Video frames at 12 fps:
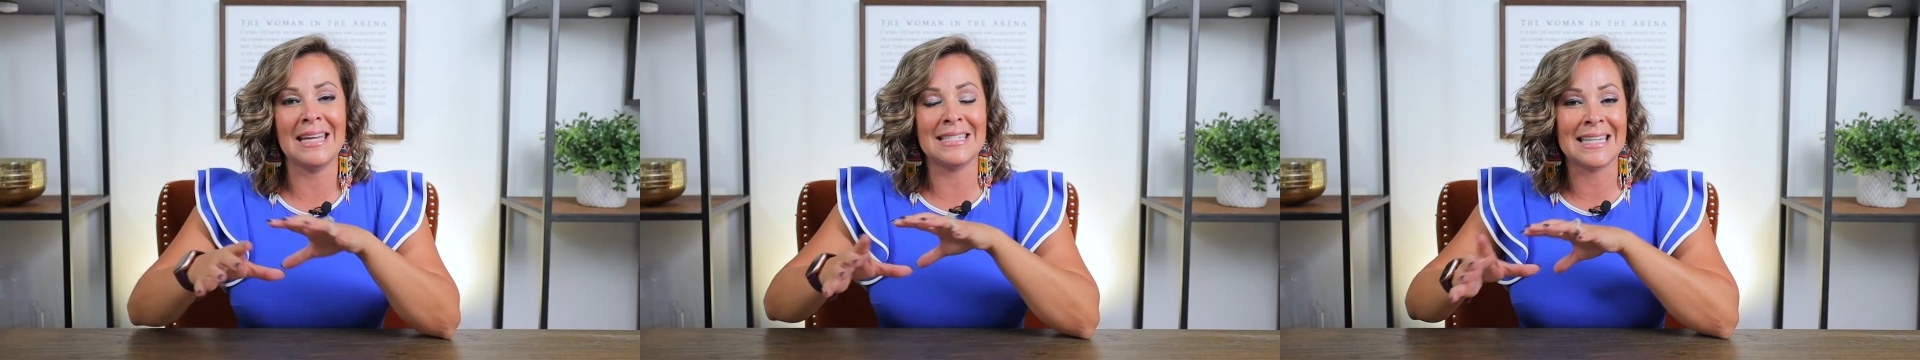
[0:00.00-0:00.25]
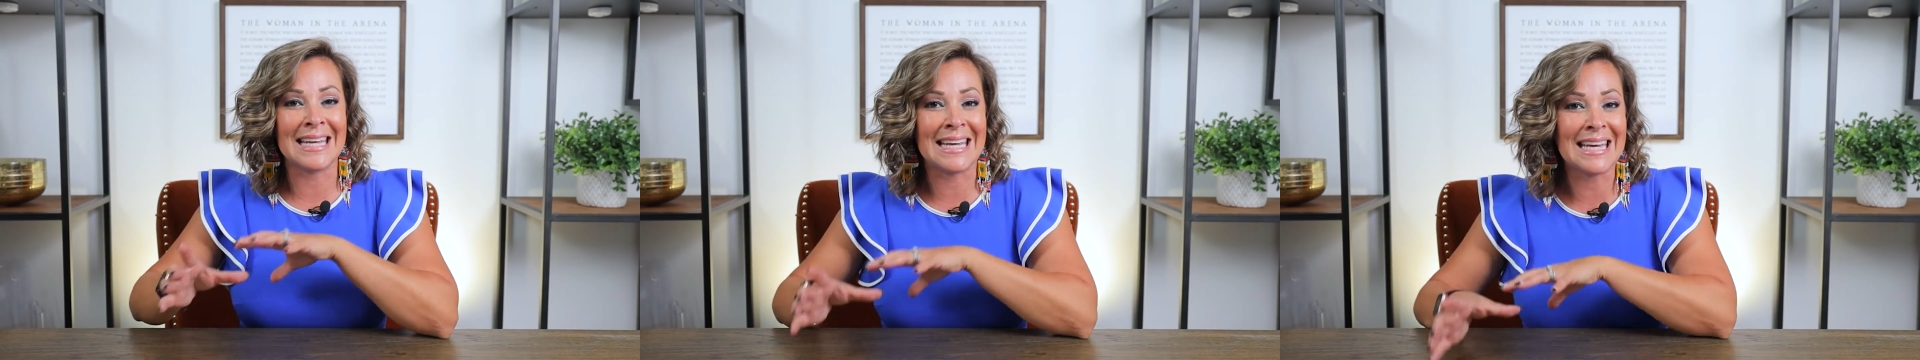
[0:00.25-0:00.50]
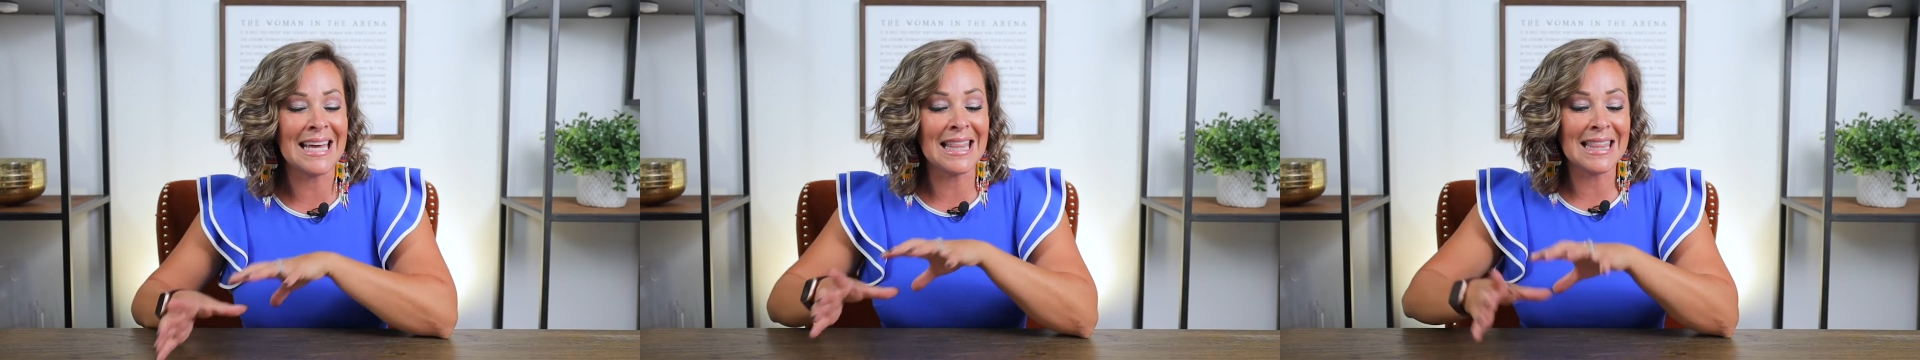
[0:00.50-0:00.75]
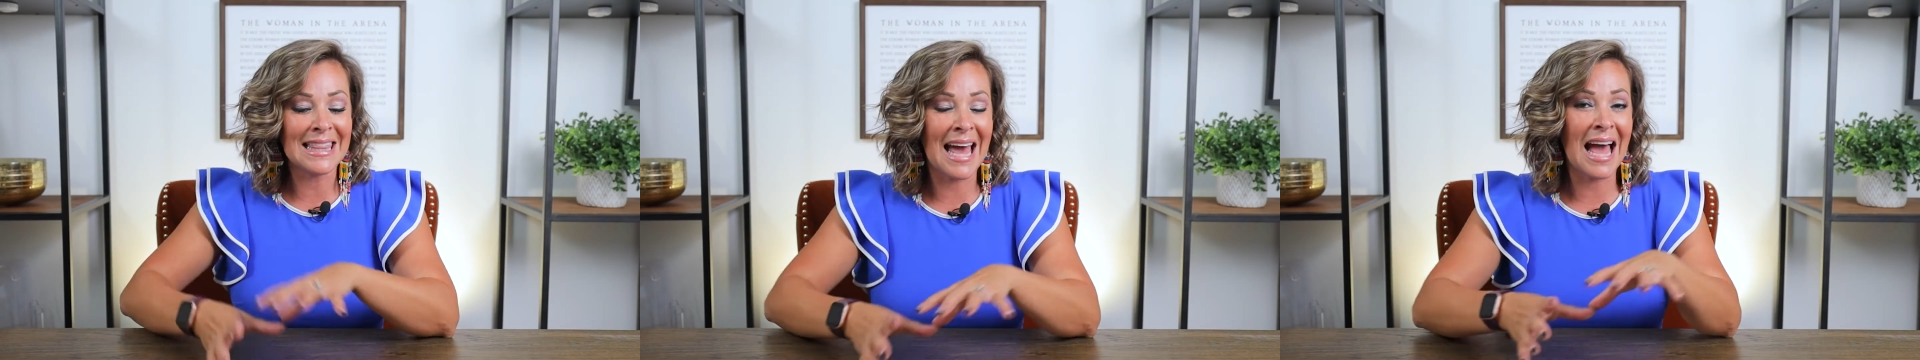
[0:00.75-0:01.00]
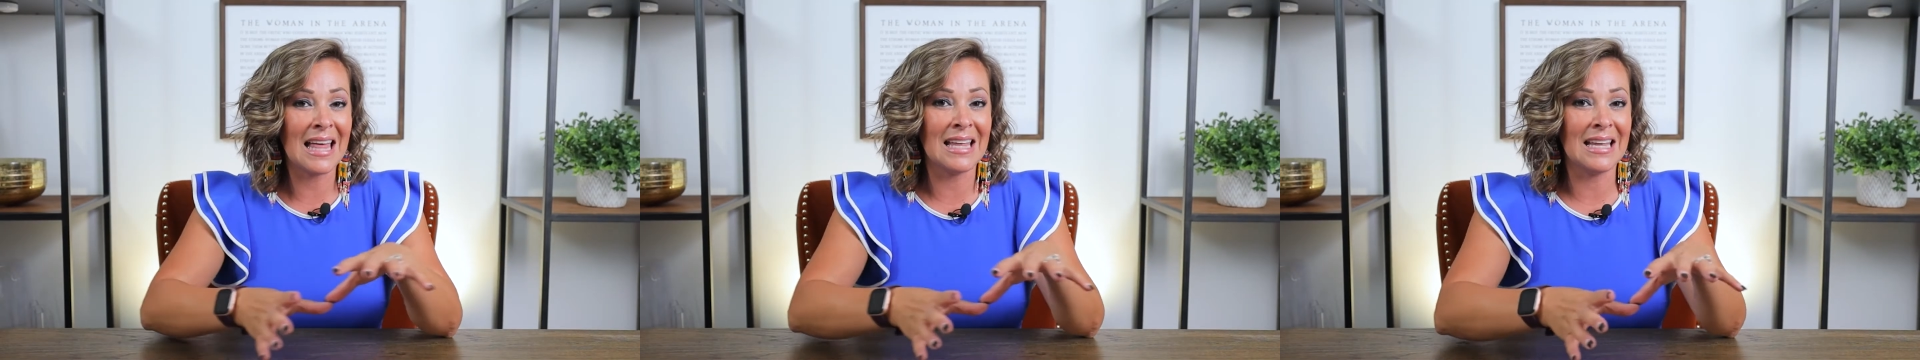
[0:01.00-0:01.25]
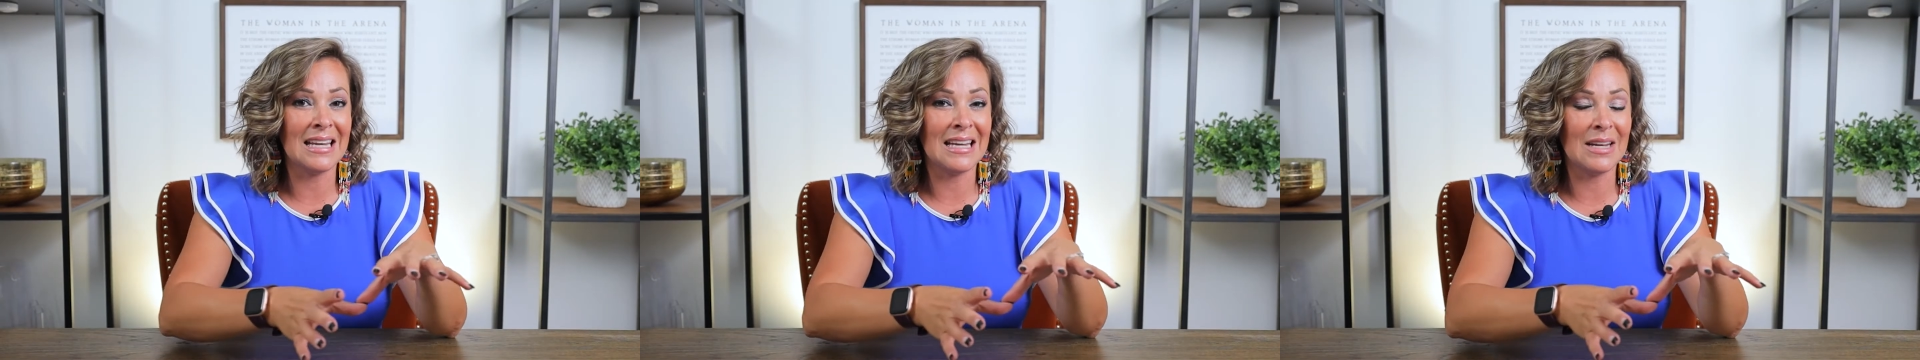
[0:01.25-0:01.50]
And to get
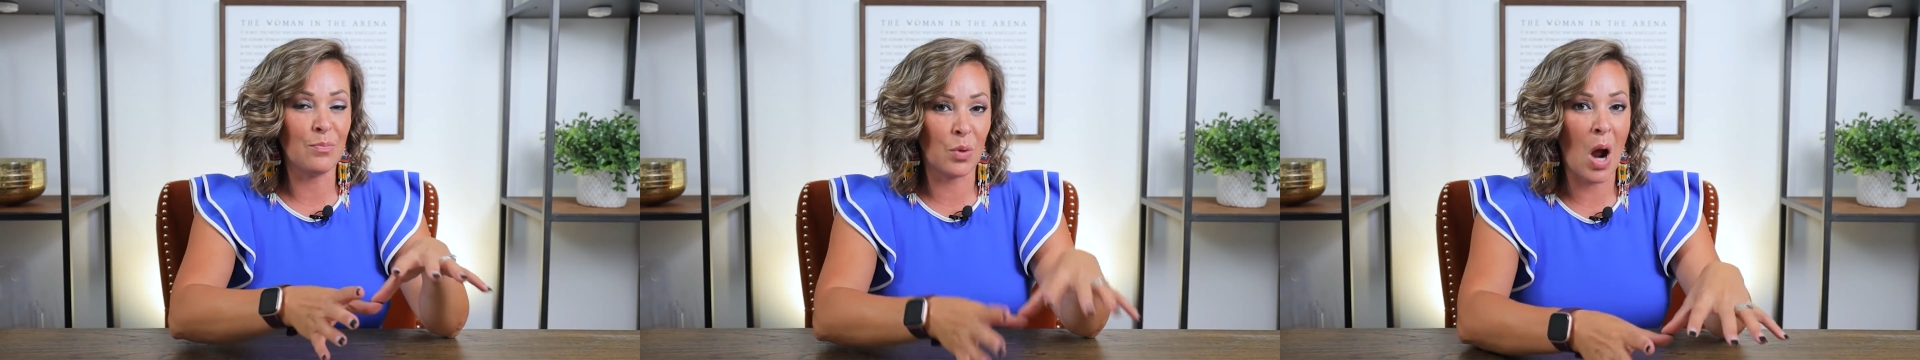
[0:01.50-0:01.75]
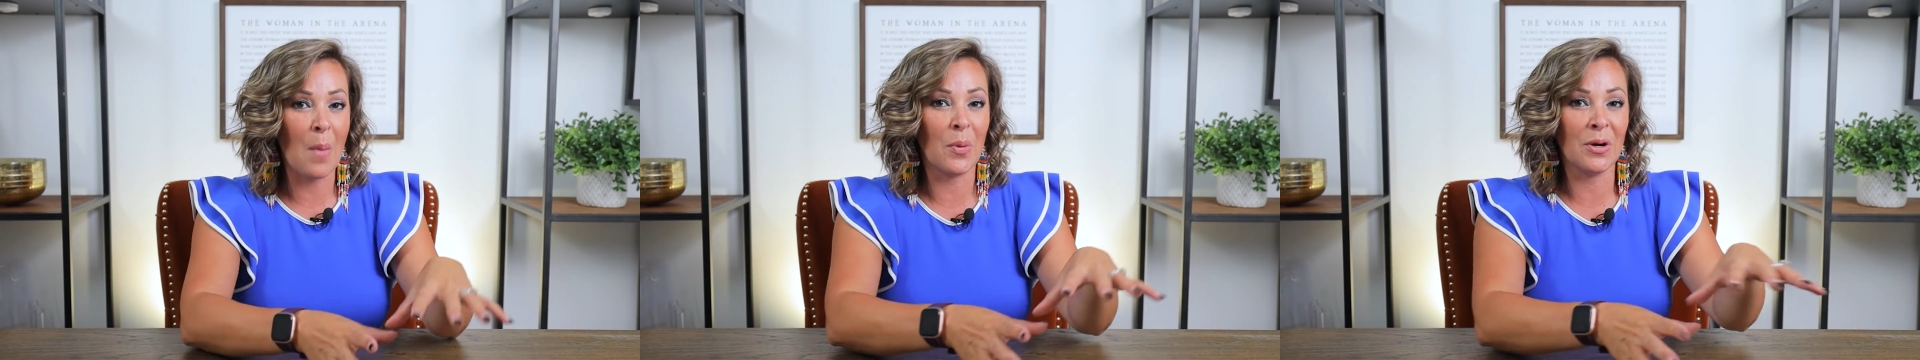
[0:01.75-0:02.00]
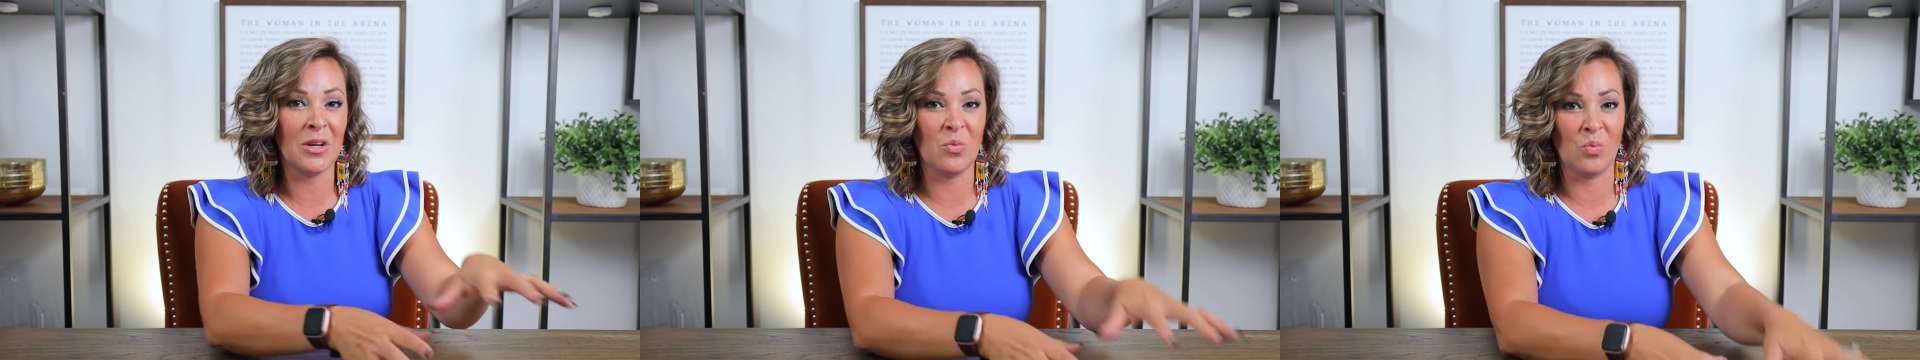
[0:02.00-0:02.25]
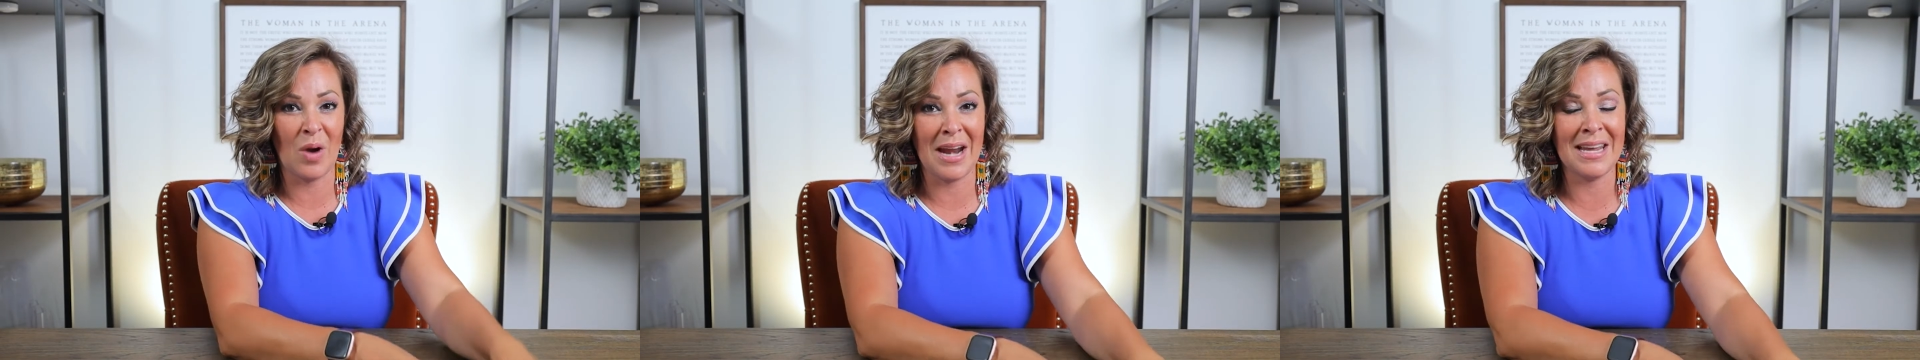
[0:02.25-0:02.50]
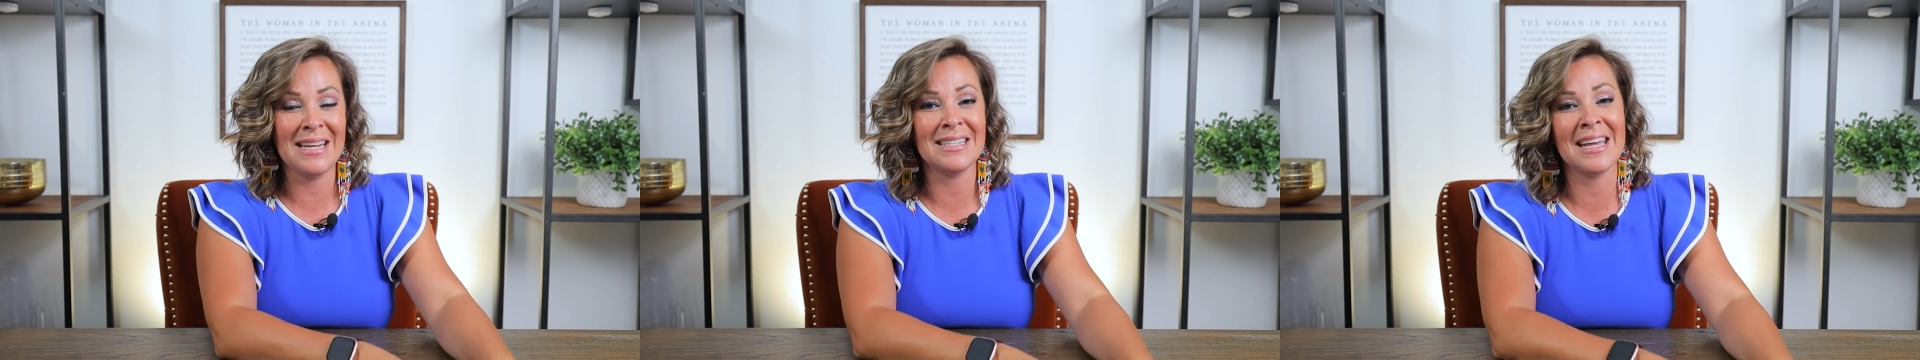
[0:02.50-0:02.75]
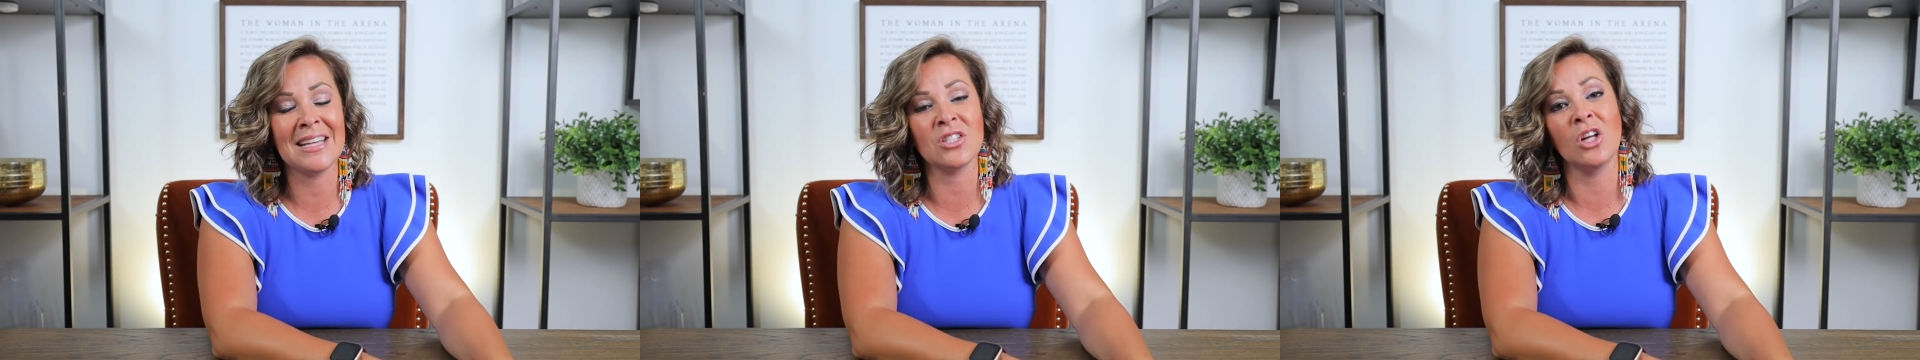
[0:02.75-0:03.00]
that property ready
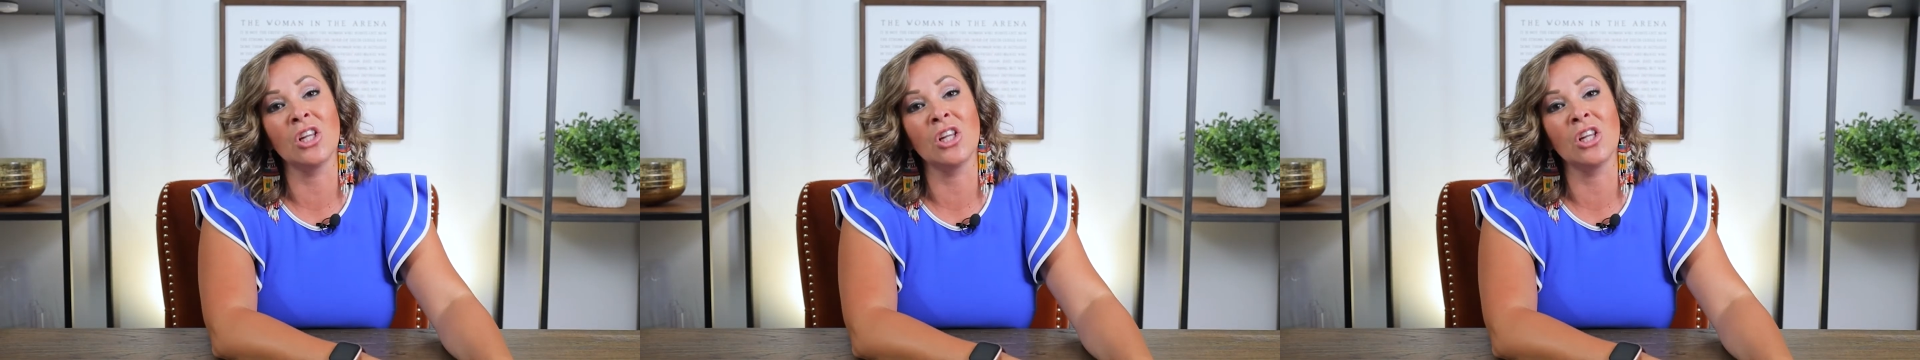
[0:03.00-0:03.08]
takes